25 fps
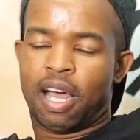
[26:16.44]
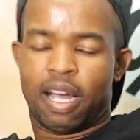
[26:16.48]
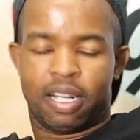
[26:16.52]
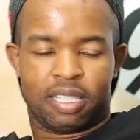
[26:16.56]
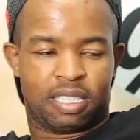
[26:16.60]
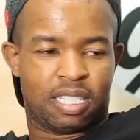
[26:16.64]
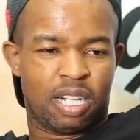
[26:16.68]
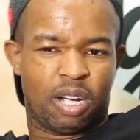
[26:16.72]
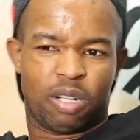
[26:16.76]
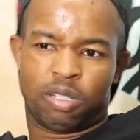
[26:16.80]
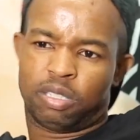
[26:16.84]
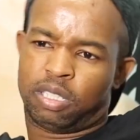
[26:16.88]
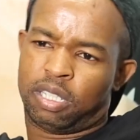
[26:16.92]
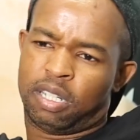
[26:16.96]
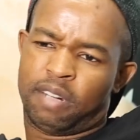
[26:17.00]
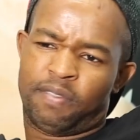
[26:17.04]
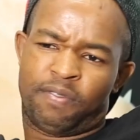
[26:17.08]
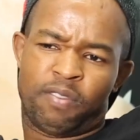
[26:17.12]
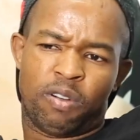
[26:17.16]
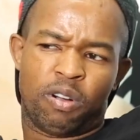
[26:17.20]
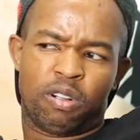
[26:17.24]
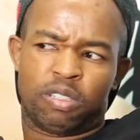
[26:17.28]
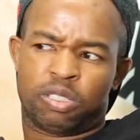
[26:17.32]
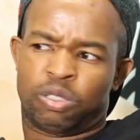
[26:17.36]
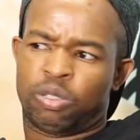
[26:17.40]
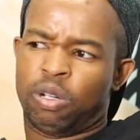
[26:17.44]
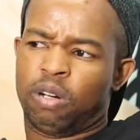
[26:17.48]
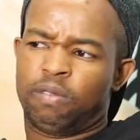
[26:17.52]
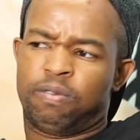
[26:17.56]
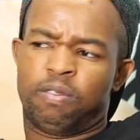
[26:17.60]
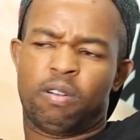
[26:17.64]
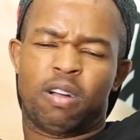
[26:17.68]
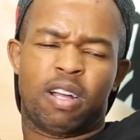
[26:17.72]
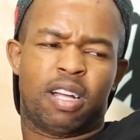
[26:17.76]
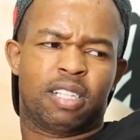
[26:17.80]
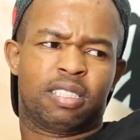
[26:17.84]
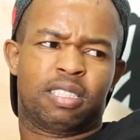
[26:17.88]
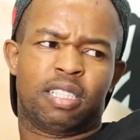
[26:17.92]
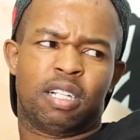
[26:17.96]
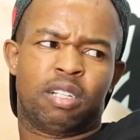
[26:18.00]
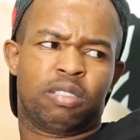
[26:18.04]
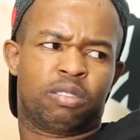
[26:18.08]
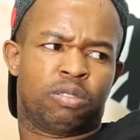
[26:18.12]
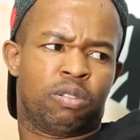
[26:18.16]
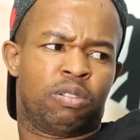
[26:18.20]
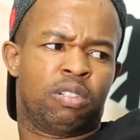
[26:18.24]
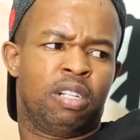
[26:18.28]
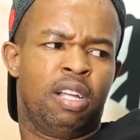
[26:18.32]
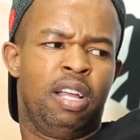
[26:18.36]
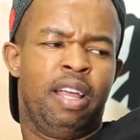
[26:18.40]
Yeah, it's now the sole focus
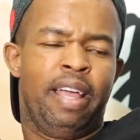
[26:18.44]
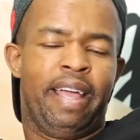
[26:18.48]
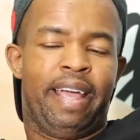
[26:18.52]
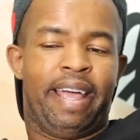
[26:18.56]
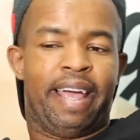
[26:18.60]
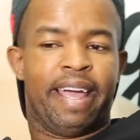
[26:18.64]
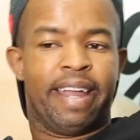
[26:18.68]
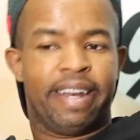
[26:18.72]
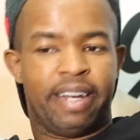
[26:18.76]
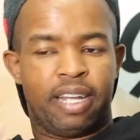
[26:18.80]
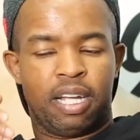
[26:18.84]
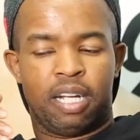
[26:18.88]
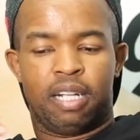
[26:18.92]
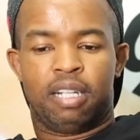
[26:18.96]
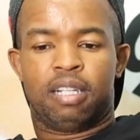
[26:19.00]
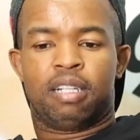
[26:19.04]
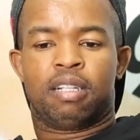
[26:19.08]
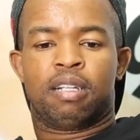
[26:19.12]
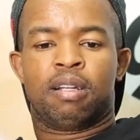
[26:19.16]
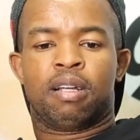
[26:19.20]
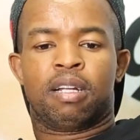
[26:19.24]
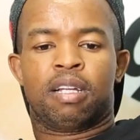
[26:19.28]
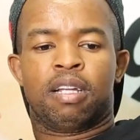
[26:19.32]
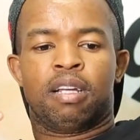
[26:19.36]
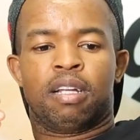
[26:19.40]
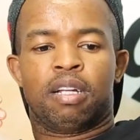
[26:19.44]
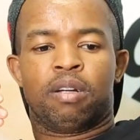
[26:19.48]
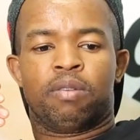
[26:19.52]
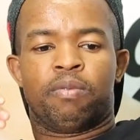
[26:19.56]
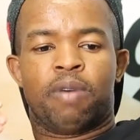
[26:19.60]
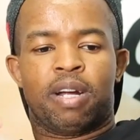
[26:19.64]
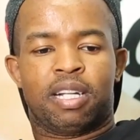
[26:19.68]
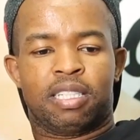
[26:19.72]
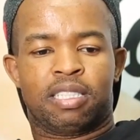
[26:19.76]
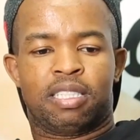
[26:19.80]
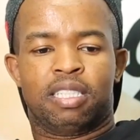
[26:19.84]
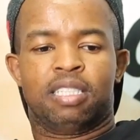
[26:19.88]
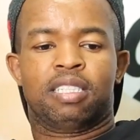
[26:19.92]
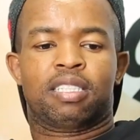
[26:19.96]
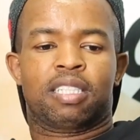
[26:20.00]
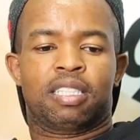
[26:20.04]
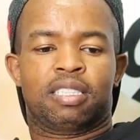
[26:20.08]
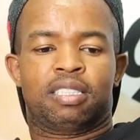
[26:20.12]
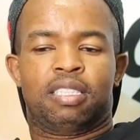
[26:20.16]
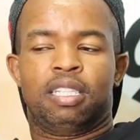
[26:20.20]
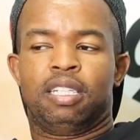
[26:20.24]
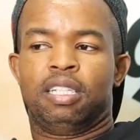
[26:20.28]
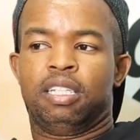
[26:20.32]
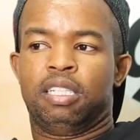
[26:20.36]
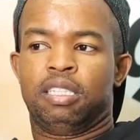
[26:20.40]
now is on. And then what is
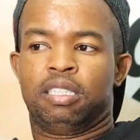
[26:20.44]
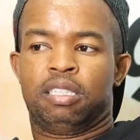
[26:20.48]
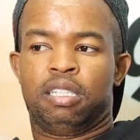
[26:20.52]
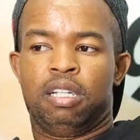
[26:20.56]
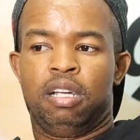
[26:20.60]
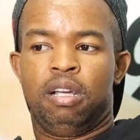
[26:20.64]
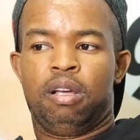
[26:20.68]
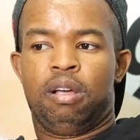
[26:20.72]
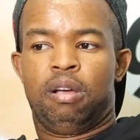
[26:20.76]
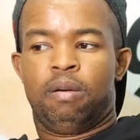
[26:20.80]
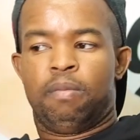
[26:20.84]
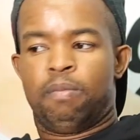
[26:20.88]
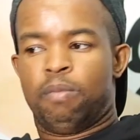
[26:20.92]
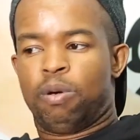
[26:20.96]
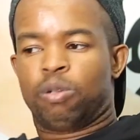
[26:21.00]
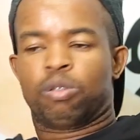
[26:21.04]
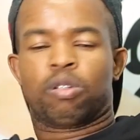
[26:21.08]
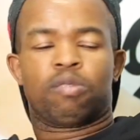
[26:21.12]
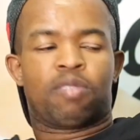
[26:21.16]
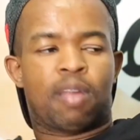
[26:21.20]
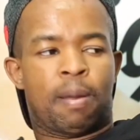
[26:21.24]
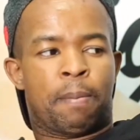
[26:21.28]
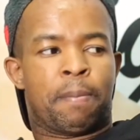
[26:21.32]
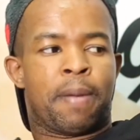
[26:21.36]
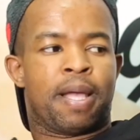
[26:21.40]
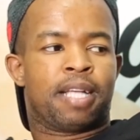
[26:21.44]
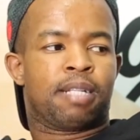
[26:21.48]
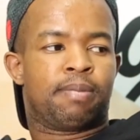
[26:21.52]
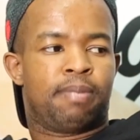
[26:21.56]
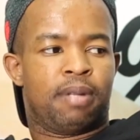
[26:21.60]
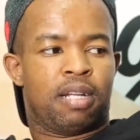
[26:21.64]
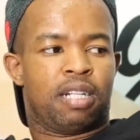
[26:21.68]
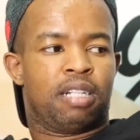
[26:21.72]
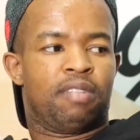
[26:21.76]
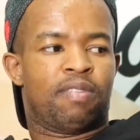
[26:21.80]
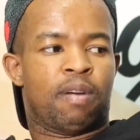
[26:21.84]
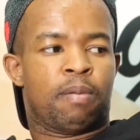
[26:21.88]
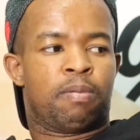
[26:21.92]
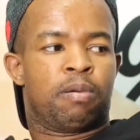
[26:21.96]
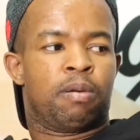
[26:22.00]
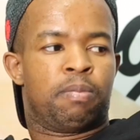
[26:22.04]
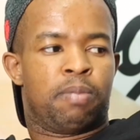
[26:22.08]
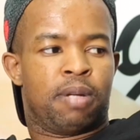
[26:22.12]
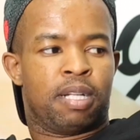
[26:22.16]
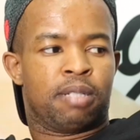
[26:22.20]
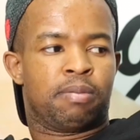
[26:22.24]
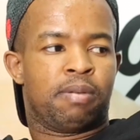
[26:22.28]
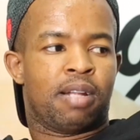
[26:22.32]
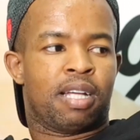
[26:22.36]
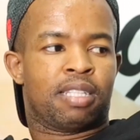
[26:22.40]
interesting is most of their best players,
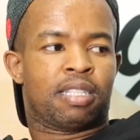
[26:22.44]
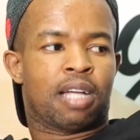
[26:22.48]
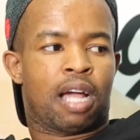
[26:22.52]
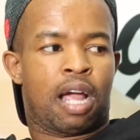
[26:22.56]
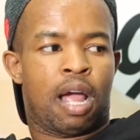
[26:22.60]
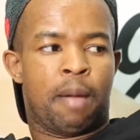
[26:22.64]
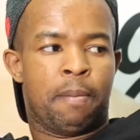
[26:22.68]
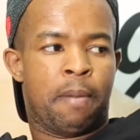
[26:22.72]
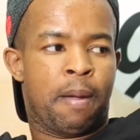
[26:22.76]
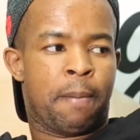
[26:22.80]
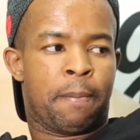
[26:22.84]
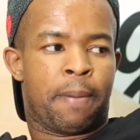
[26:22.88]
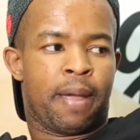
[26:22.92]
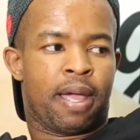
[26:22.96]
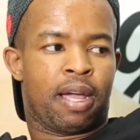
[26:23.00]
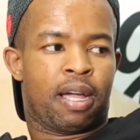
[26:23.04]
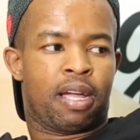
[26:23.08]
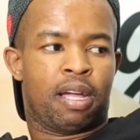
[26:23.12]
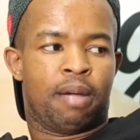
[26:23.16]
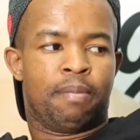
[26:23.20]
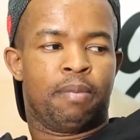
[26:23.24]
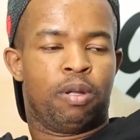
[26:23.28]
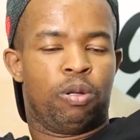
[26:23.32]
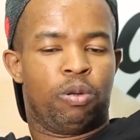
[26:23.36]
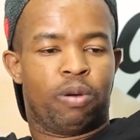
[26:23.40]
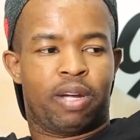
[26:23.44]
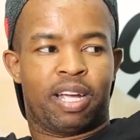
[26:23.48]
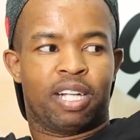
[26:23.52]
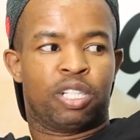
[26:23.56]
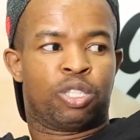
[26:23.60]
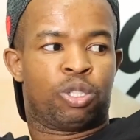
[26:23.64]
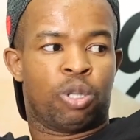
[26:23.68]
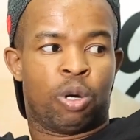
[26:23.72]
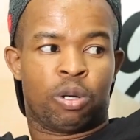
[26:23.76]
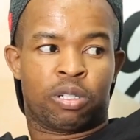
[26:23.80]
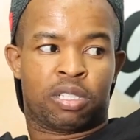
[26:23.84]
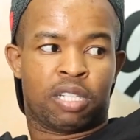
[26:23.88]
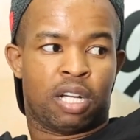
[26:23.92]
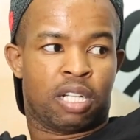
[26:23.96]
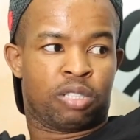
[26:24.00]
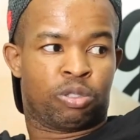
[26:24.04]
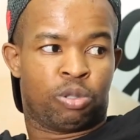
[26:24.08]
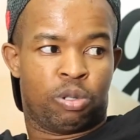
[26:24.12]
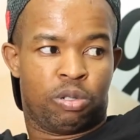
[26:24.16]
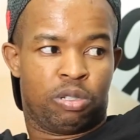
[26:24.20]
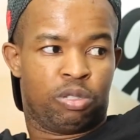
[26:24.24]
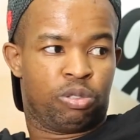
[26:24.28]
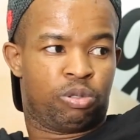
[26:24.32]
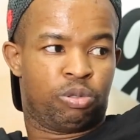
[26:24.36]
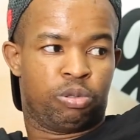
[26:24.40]
Liverpool best players, are coming back. I mean, look at Jota
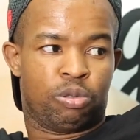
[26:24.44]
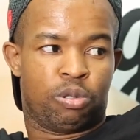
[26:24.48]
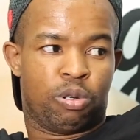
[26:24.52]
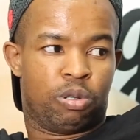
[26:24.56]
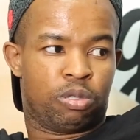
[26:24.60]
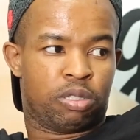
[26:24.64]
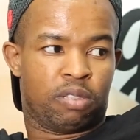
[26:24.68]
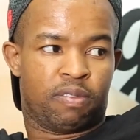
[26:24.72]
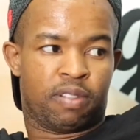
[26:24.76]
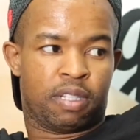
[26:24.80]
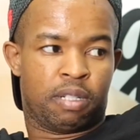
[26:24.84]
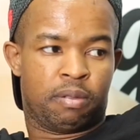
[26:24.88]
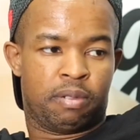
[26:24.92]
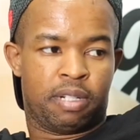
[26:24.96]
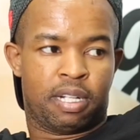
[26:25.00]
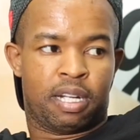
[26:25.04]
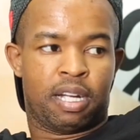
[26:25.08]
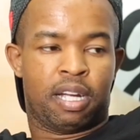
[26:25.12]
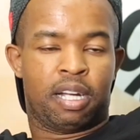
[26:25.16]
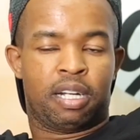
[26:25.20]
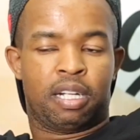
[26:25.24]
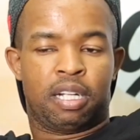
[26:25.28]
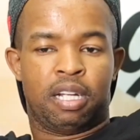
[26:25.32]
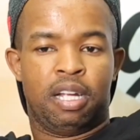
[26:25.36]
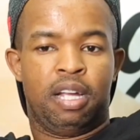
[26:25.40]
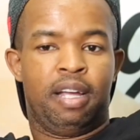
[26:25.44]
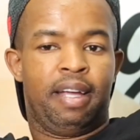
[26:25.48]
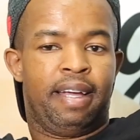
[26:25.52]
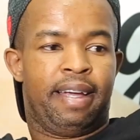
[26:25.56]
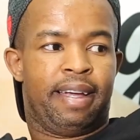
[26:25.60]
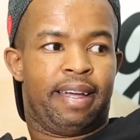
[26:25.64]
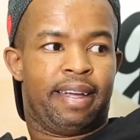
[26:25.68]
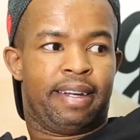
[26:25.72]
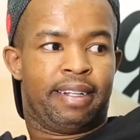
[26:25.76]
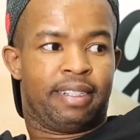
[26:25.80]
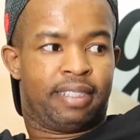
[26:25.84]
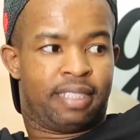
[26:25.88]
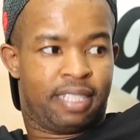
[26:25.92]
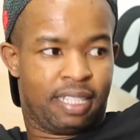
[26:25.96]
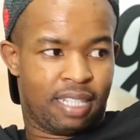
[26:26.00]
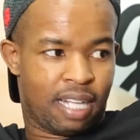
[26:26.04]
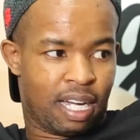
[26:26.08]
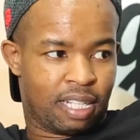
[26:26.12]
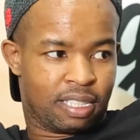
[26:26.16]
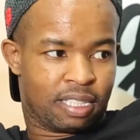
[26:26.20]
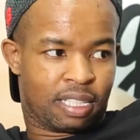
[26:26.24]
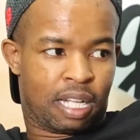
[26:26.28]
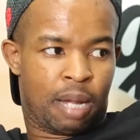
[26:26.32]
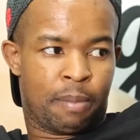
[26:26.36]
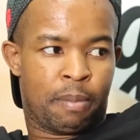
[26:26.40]
scoring 2 goals over the weekend, and
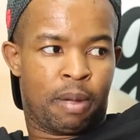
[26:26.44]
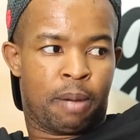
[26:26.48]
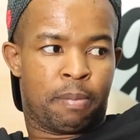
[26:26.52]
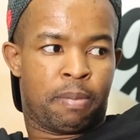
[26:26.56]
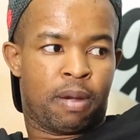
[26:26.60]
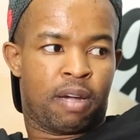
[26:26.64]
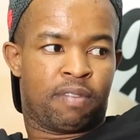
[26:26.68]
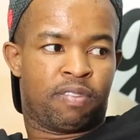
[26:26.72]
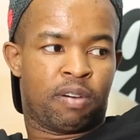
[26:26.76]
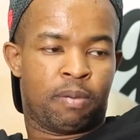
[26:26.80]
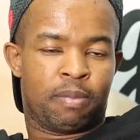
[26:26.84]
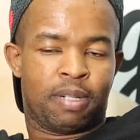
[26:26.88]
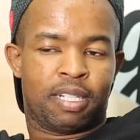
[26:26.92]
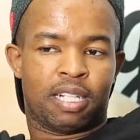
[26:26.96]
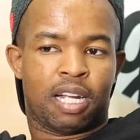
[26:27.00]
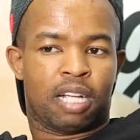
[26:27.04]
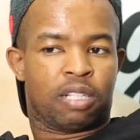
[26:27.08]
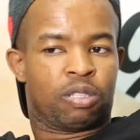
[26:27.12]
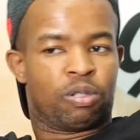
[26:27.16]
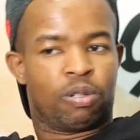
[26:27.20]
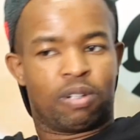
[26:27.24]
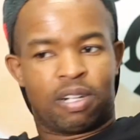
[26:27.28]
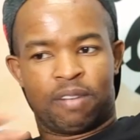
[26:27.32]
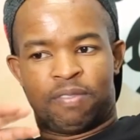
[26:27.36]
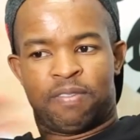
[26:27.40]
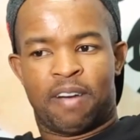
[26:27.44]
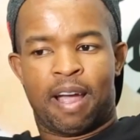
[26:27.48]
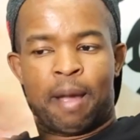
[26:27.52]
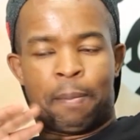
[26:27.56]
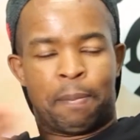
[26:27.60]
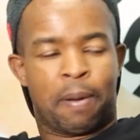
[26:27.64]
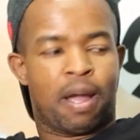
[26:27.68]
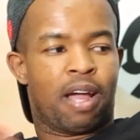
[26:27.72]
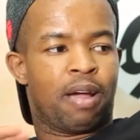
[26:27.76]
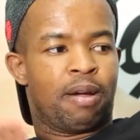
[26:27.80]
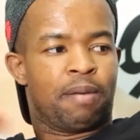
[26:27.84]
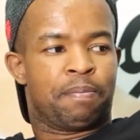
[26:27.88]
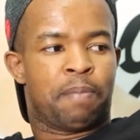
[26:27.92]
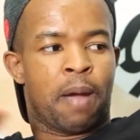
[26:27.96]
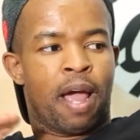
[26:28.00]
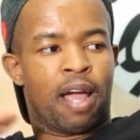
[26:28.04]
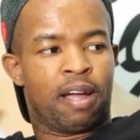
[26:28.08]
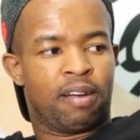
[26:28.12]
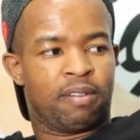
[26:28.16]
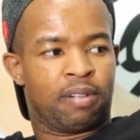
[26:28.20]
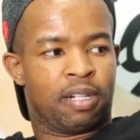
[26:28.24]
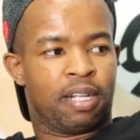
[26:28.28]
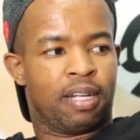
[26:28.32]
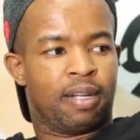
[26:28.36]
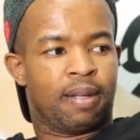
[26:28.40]
Diaz is coming back from Inter. So the
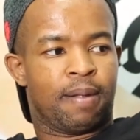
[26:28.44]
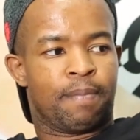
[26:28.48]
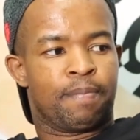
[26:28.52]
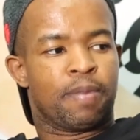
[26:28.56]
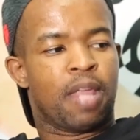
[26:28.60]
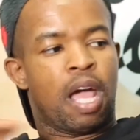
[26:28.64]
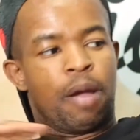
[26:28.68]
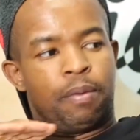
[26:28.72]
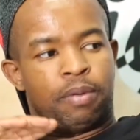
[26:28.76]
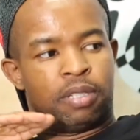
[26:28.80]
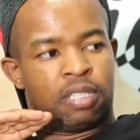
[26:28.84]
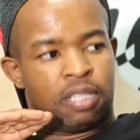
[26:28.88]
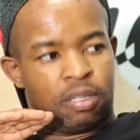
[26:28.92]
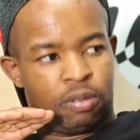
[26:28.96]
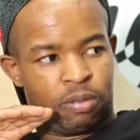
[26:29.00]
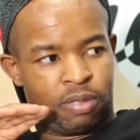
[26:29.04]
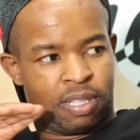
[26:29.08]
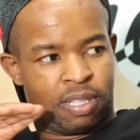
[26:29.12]
firepower there now is